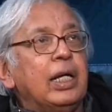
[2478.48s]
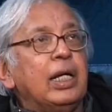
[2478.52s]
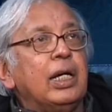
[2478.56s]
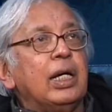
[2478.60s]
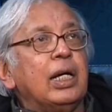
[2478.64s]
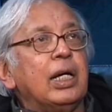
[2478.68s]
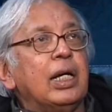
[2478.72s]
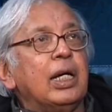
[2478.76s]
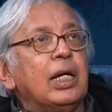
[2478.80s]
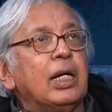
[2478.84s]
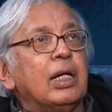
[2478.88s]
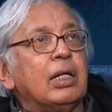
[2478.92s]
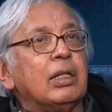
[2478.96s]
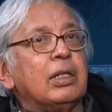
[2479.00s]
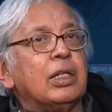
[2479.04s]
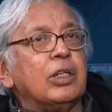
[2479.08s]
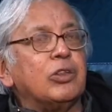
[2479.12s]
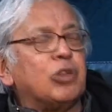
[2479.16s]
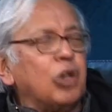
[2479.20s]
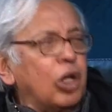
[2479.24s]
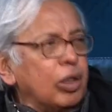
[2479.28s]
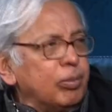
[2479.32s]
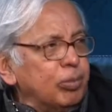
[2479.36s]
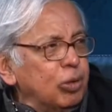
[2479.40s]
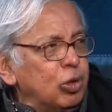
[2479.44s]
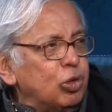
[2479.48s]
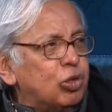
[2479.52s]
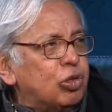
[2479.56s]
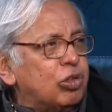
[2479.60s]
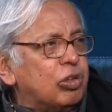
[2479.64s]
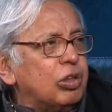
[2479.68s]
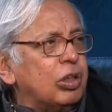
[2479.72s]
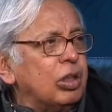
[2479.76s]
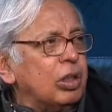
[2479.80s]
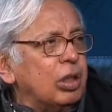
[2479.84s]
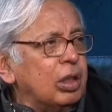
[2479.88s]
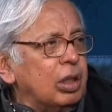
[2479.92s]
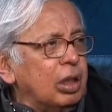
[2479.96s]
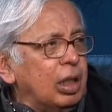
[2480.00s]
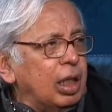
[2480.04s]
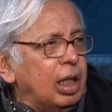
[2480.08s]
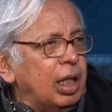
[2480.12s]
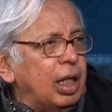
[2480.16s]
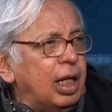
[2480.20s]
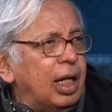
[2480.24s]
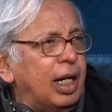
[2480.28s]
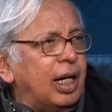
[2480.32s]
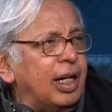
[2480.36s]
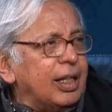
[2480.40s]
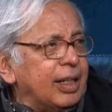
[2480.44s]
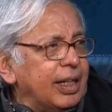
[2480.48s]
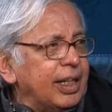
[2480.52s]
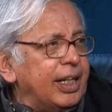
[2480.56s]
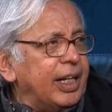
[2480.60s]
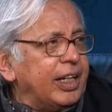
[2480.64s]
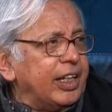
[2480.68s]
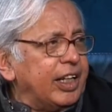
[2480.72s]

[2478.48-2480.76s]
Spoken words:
There's almost hardly any